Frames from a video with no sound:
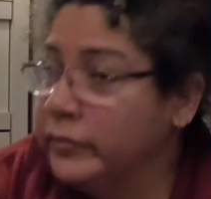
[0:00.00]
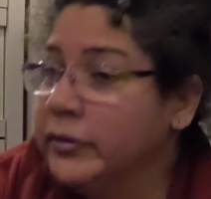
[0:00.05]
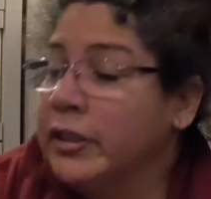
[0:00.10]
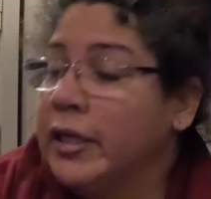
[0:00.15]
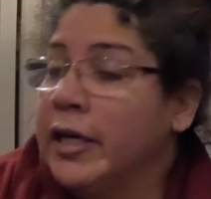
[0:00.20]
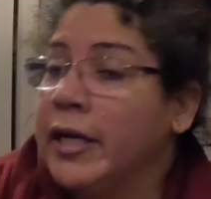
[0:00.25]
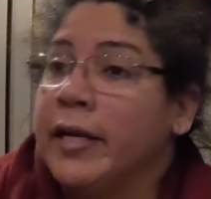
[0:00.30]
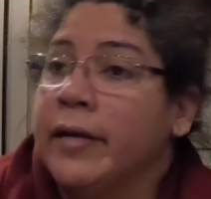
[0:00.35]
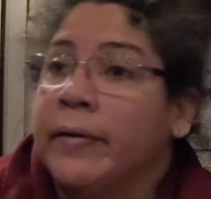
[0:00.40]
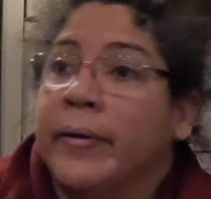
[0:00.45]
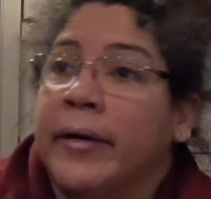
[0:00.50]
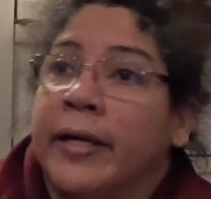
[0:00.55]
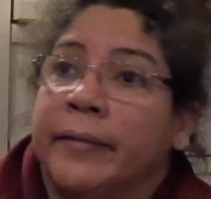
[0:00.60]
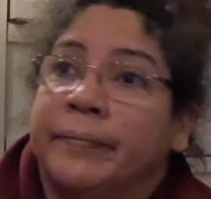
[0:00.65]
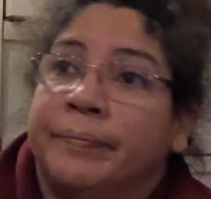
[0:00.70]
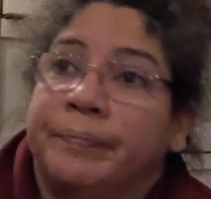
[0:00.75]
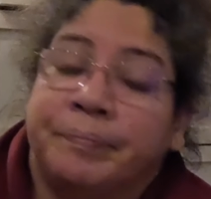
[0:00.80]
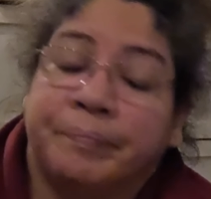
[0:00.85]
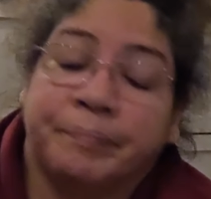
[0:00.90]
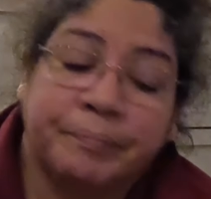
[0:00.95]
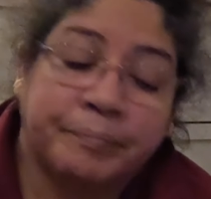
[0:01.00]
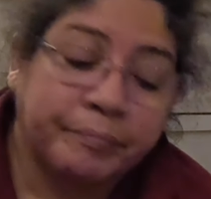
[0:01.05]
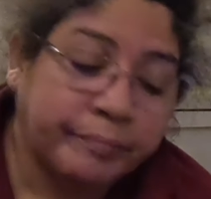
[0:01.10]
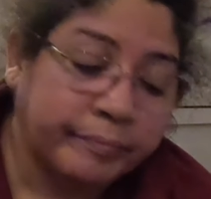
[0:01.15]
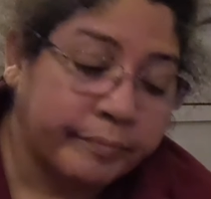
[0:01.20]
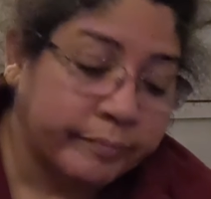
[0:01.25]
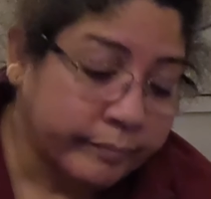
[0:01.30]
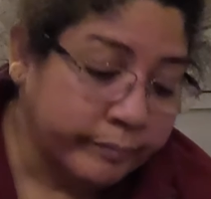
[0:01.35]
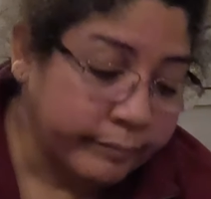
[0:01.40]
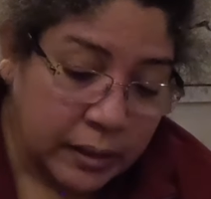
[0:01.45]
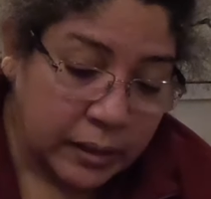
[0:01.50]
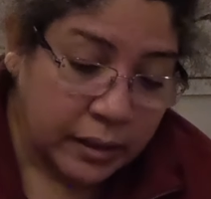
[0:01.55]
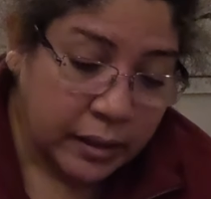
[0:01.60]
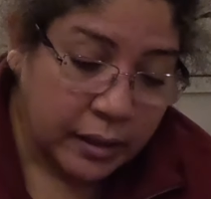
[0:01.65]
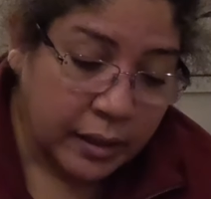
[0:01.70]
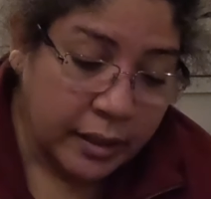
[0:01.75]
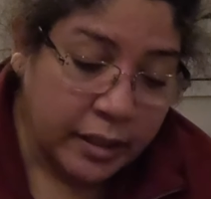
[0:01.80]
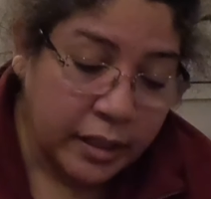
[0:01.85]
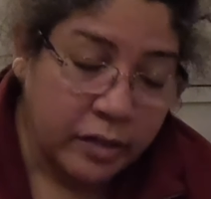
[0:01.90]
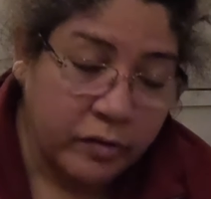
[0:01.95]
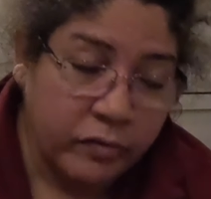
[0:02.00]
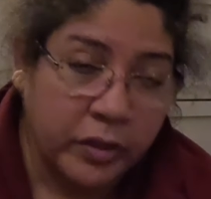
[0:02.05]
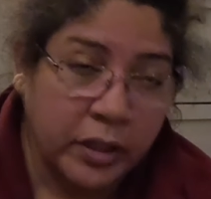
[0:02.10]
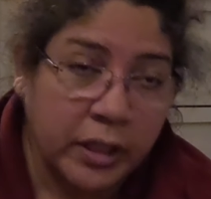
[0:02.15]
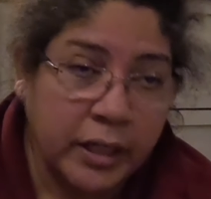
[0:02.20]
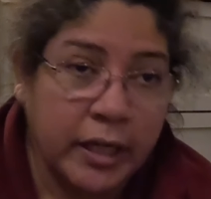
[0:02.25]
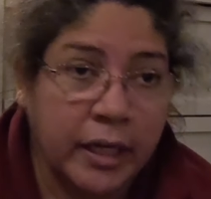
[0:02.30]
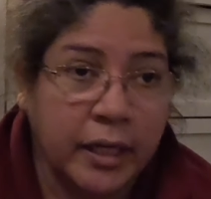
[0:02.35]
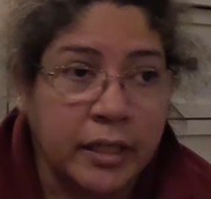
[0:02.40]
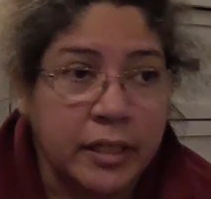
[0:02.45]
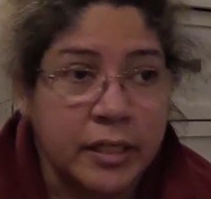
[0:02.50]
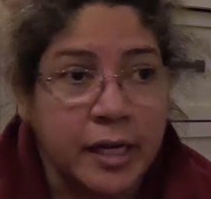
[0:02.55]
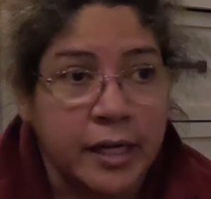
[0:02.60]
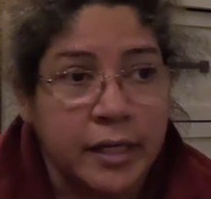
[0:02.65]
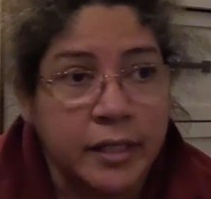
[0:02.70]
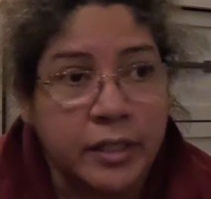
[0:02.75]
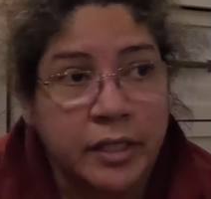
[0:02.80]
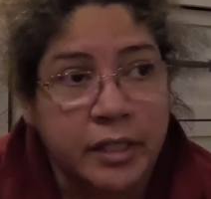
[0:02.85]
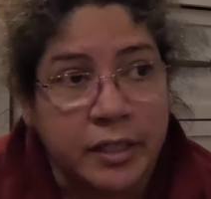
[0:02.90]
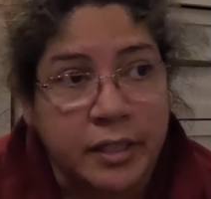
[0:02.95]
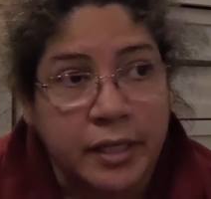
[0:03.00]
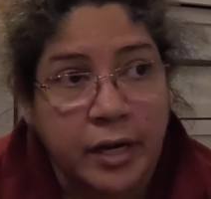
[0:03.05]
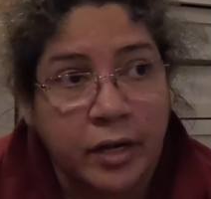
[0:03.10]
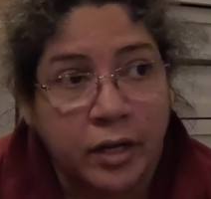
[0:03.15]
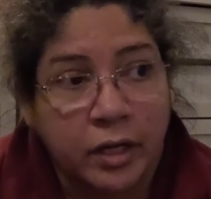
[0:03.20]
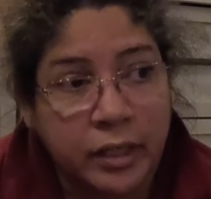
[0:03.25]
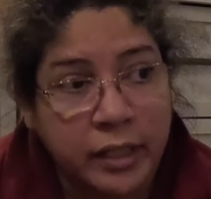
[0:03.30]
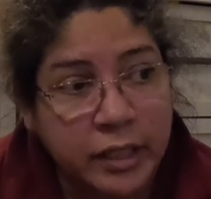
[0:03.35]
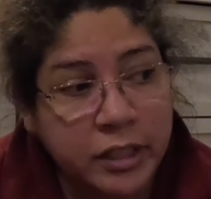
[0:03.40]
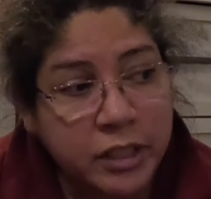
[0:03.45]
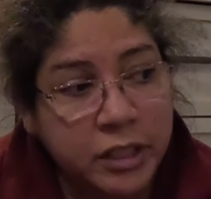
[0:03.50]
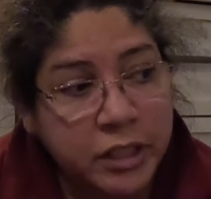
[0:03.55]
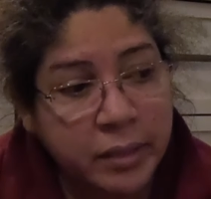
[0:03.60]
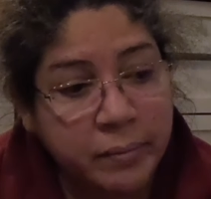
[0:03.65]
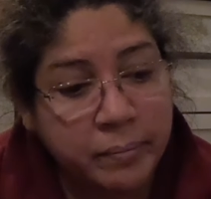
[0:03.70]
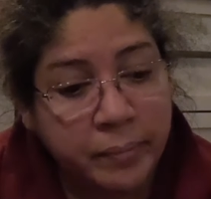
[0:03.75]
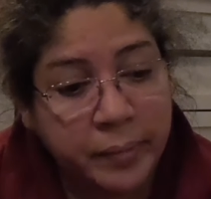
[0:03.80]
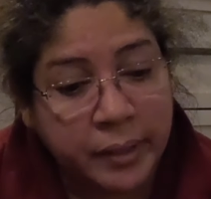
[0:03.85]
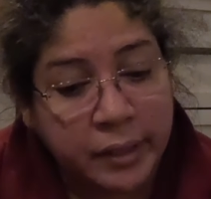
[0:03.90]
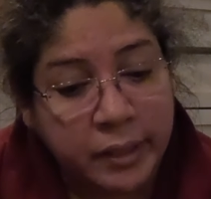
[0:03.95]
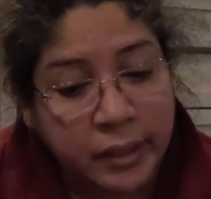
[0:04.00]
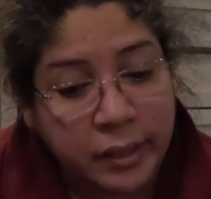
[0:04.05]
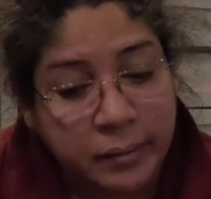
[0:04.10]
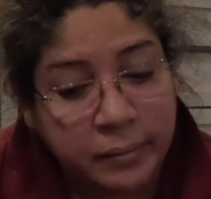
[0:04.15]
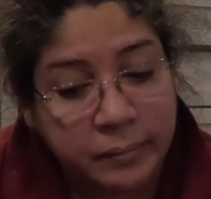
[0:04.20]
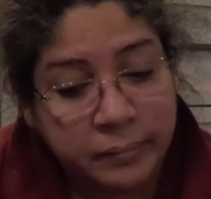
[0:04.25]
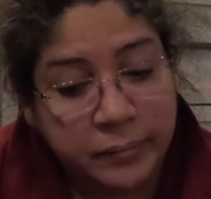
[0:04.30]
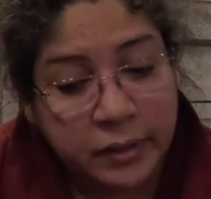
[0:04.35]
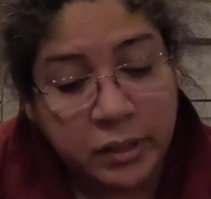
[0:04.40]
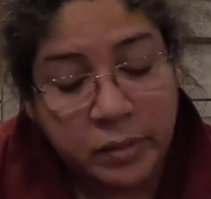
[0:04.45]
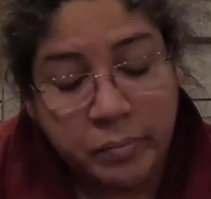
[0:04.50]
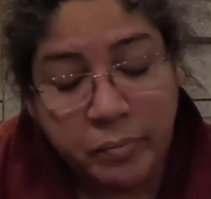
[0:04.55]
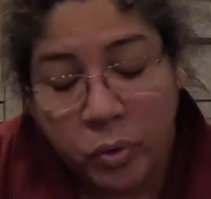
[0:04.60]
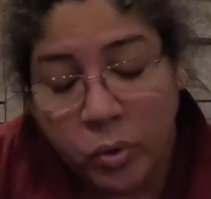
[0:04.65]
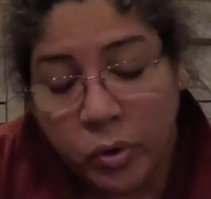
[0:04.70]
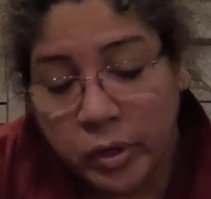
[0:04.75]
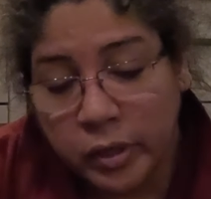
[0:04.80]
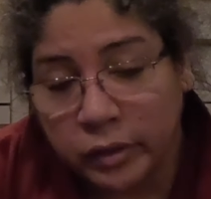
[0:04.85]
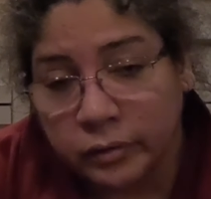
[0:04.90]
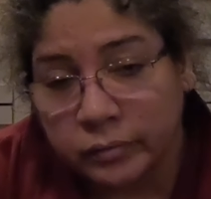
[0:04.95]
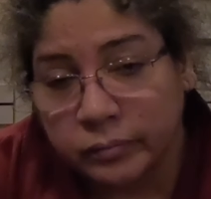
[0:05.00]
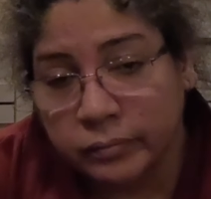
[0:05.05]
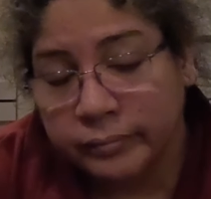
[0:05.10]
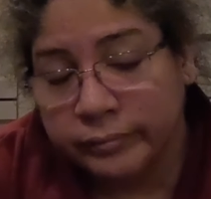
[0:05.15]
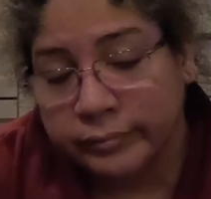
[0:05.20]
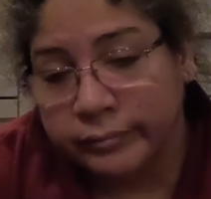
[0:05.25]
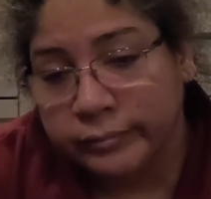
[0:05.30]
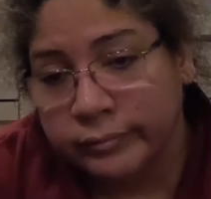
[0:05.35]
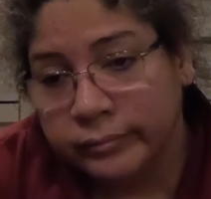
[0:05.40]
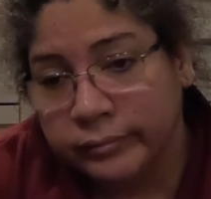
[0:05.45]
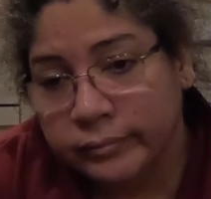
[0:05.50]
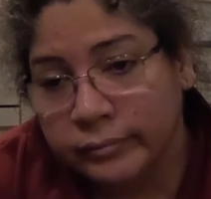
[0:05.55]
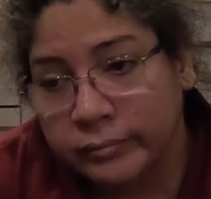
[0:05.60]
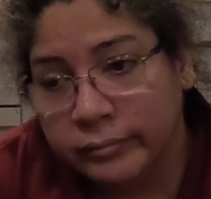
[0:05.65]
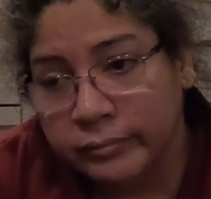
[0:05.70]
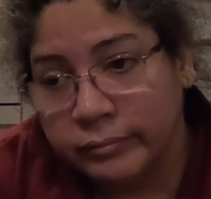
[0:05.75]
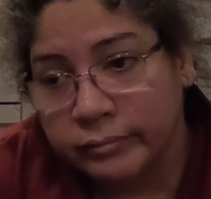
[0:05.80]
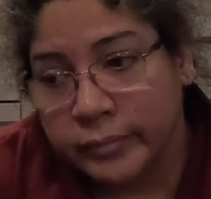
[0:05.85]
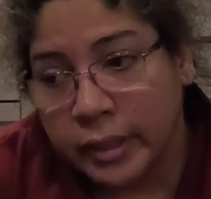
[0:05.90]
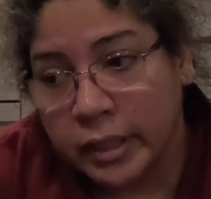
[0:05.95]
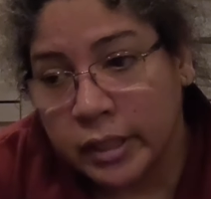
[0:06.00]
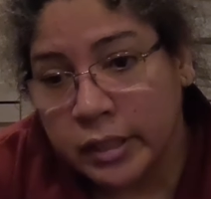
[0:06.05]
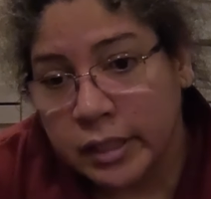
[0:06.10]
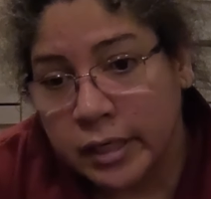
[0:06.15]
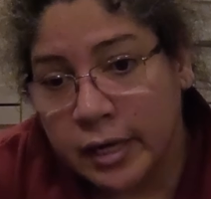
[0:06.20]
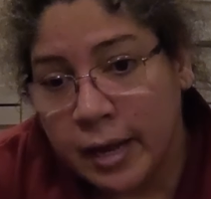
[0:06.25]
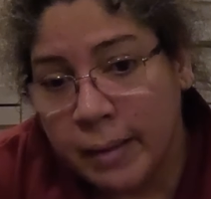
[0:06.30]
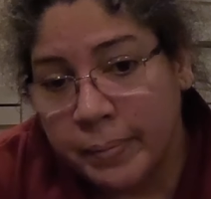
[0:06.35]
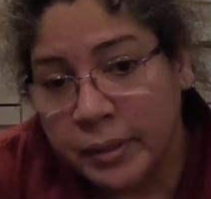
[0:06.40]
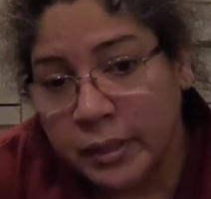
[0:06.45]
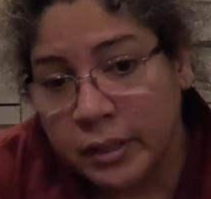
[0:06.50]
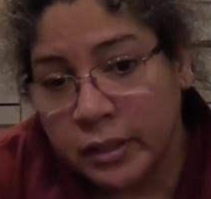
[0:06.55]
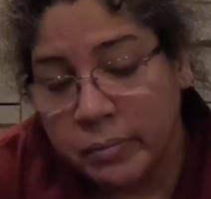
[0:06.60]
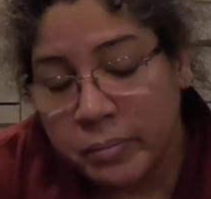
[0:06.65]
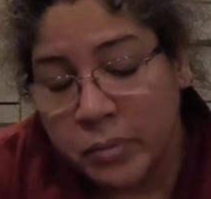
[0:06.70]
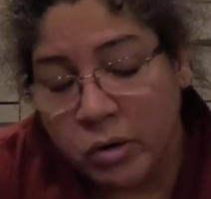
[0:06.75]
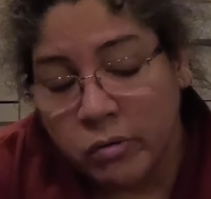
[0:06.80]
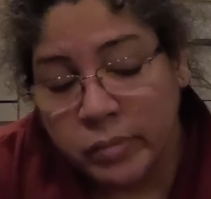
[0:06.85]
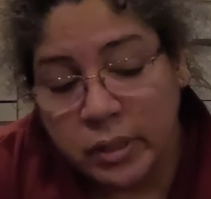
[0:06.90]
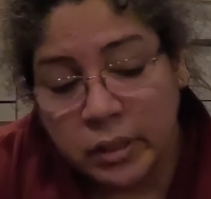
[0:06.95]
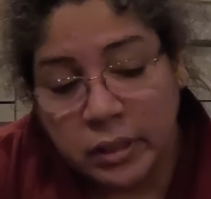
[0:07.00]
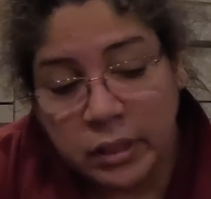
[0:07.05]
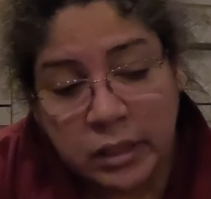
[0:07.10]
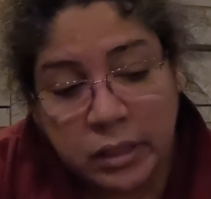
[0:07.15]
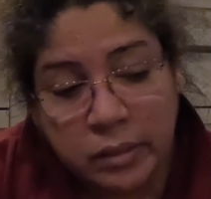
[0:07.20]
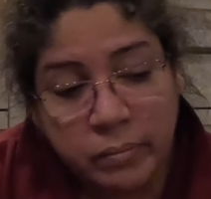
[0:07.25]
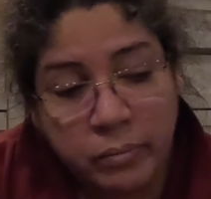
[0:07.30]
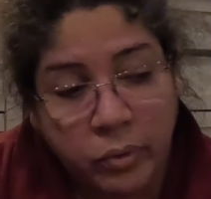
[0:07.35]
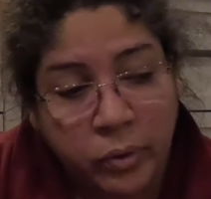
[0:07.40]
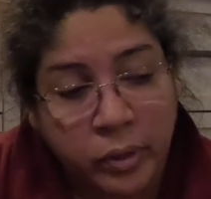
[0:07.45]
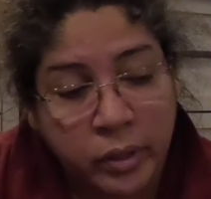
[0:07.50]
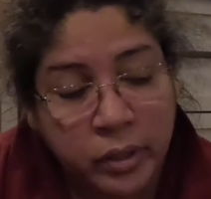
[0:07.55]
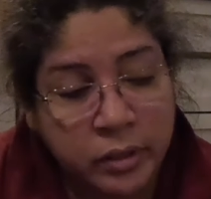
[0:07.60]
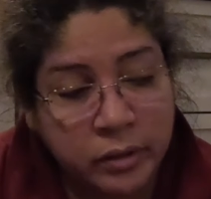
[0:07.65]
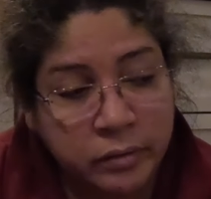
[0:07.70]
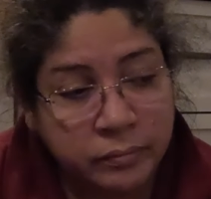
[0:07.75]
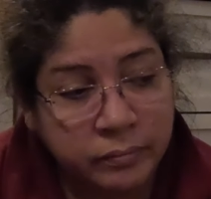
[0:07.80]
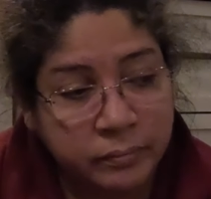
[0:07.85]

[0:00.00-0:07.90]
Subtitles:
Anyway, I didn't really intend to say all that shit, but it's important. Because it happened in the moment, it's important.